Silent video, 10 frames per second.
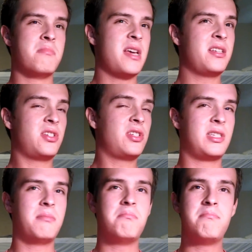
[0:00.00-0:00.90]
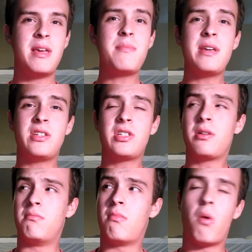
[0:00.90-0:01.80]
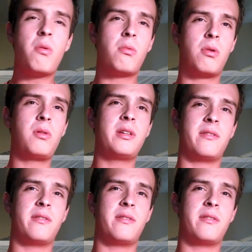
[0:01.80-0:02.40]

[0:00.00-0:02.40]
is maybe just a Motorola